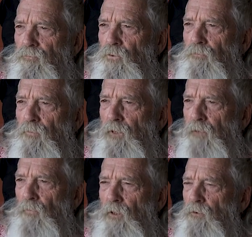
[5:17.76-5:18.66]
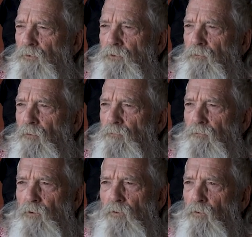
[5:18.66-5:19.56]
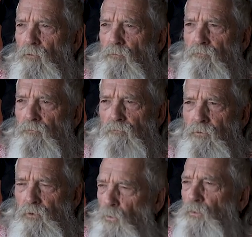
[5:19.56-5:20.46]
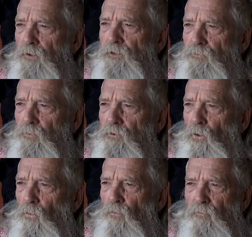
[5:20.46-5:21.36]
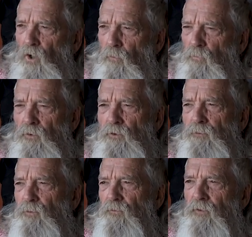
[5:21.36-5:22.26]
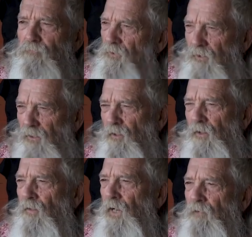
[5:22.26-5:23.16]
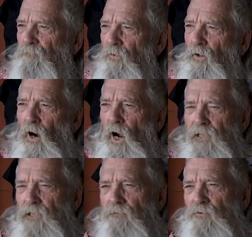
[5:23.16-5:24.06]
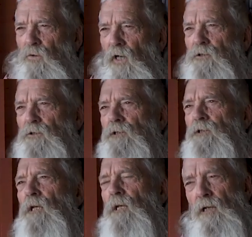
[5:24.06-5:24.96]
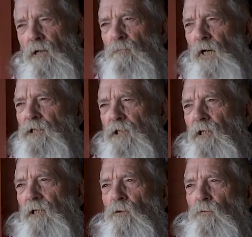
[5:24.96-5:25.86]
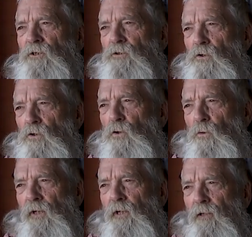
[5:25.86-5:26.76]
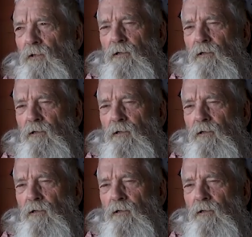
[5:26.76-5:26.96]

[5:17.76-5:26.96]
put MOs, you know, communities we'd call them, communes, but they had variety of structures. Basically, it was securing